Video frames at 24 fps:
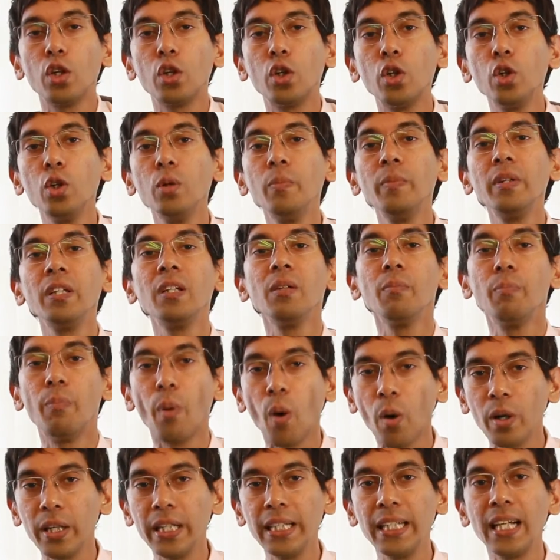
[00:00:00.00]
human
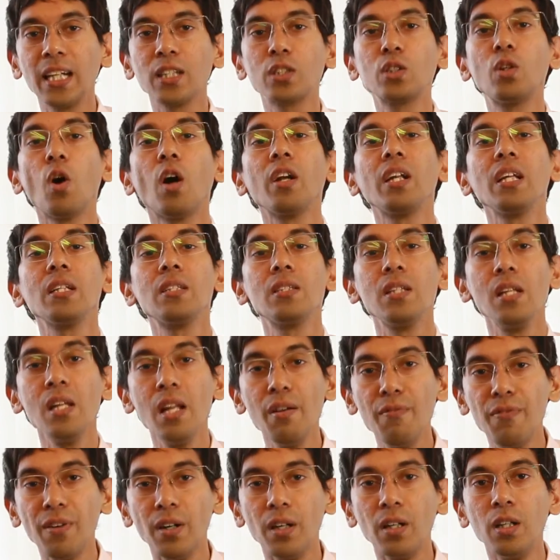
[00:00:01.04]
body has got its
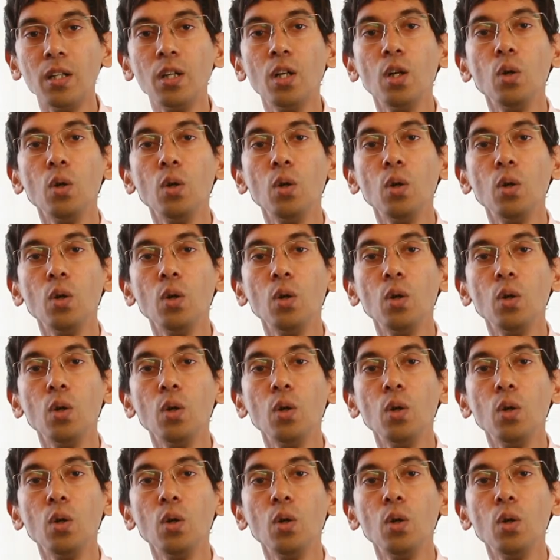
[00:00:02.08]
liver,